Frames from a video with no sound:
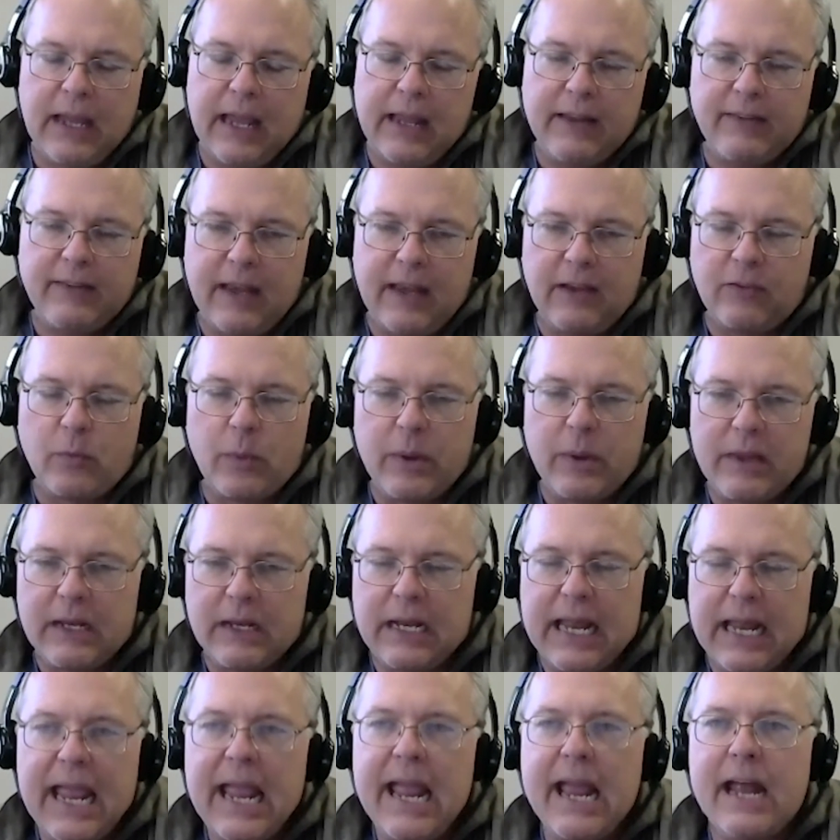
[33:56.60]
is
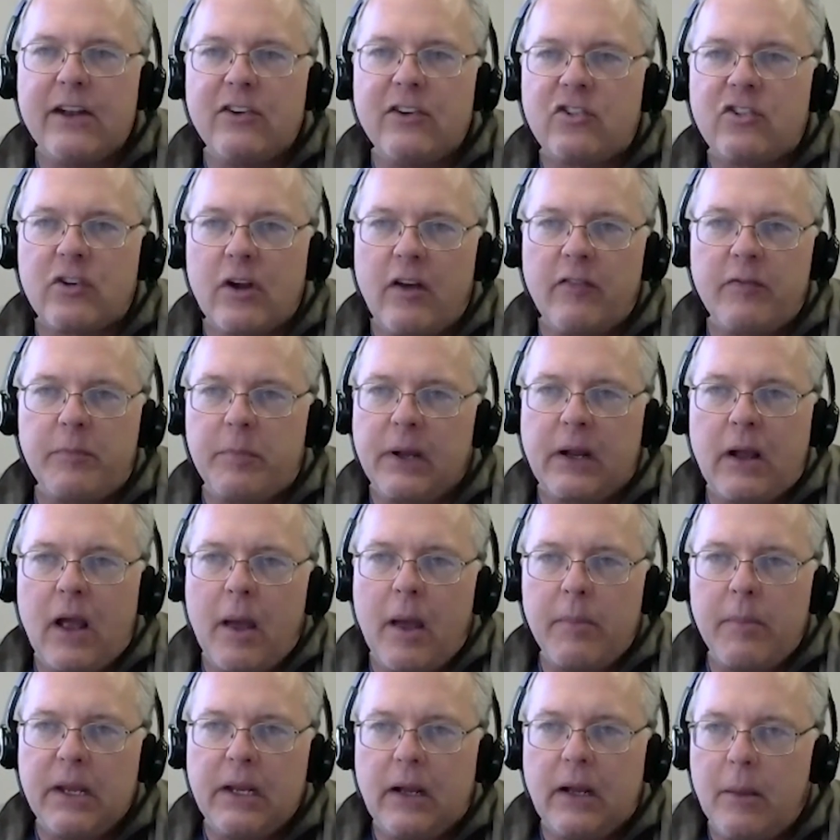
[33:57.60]
within an inch of
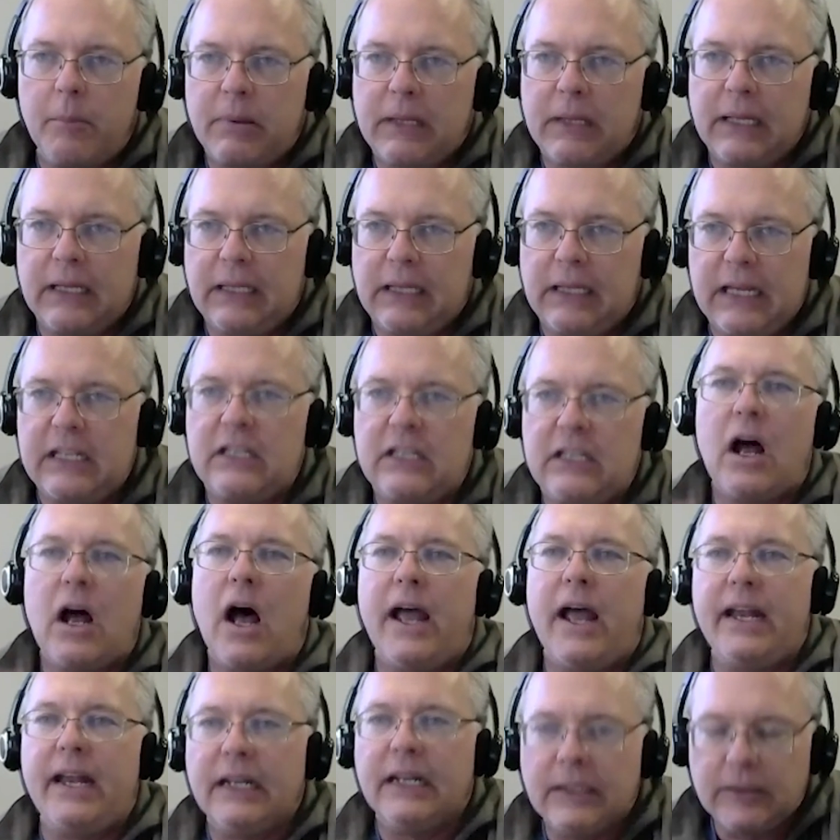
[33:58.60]
becoming completely
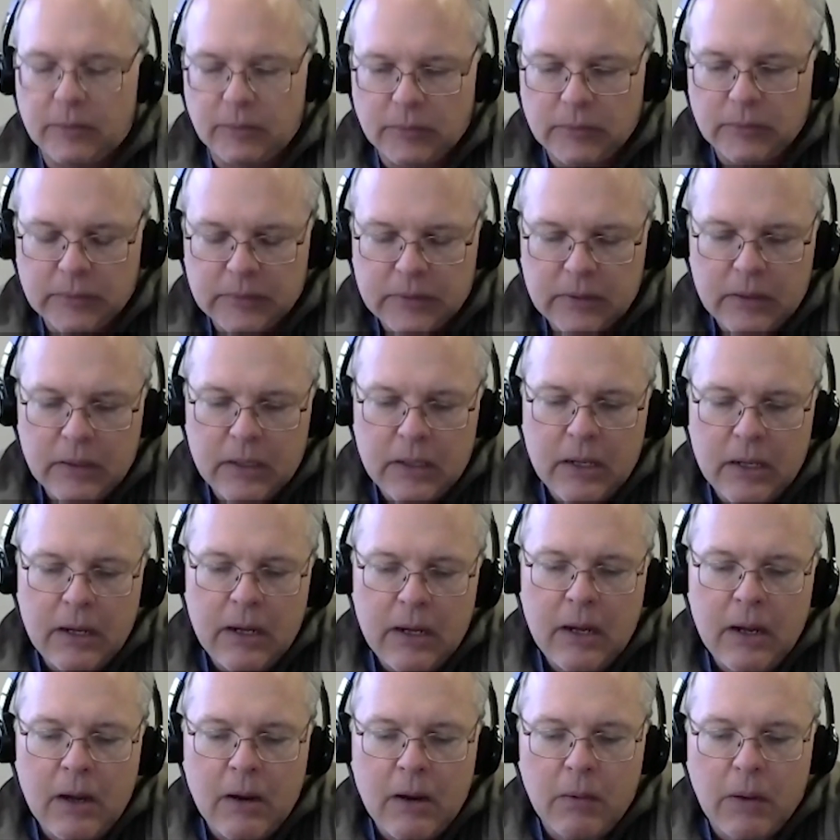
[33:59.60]
done.
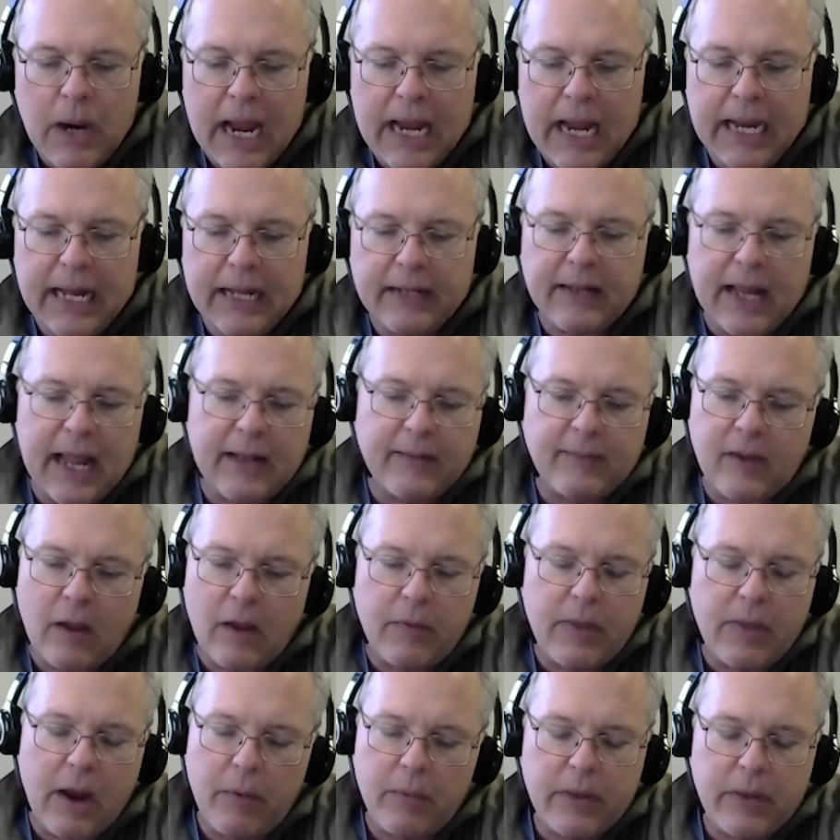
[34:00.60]
Right? And
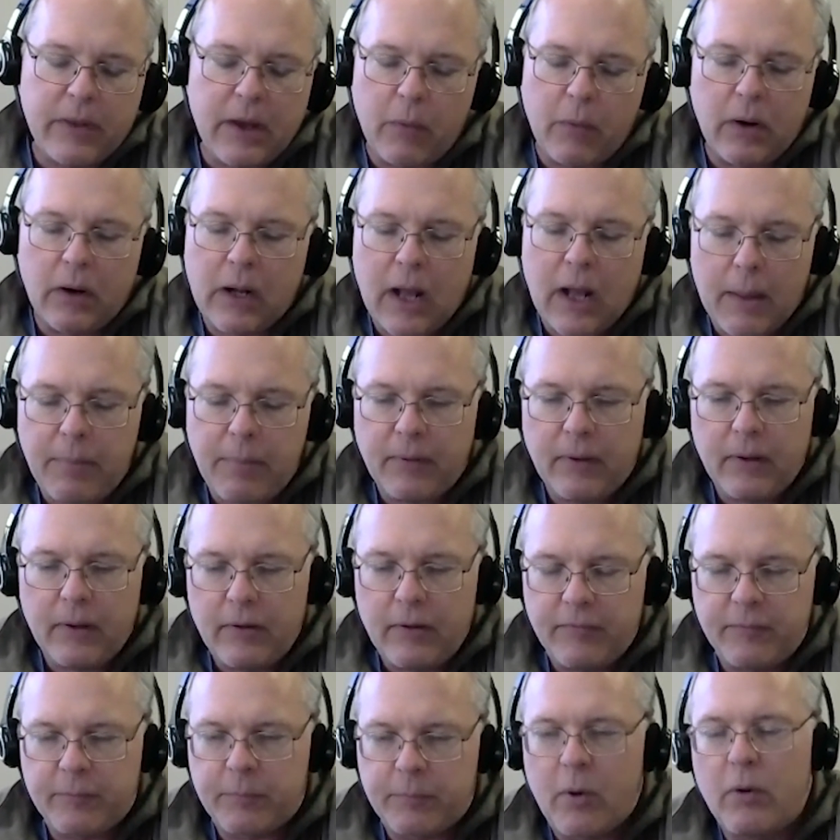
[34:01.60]
so there were a couple
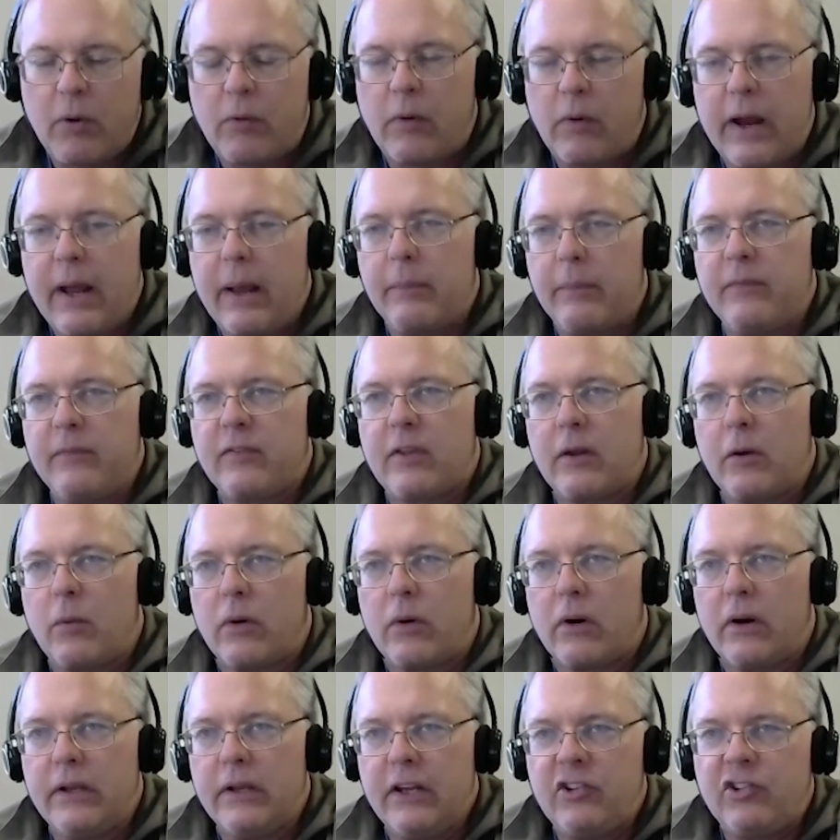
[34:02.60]
of programs that
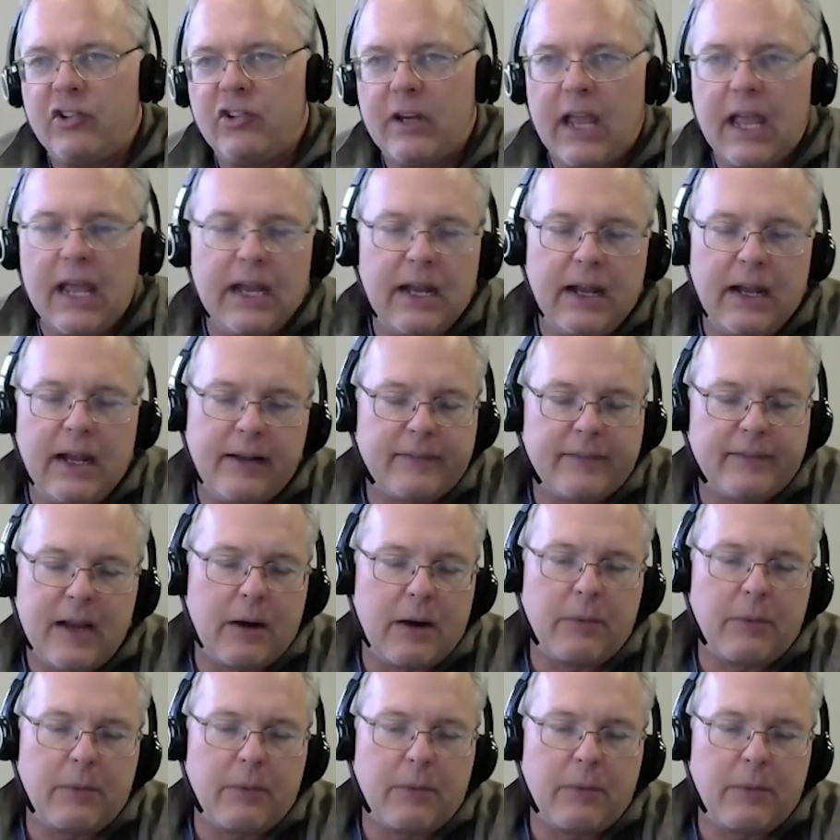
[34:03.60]
were initiated. It's